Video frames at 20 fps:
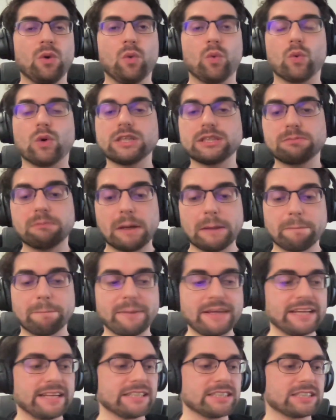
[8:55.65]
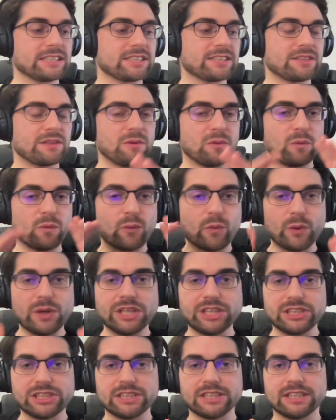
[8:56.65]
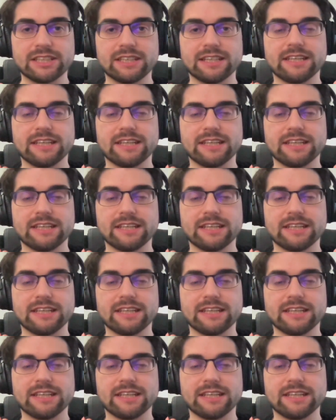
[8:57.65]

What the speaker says: What's my biggest wish?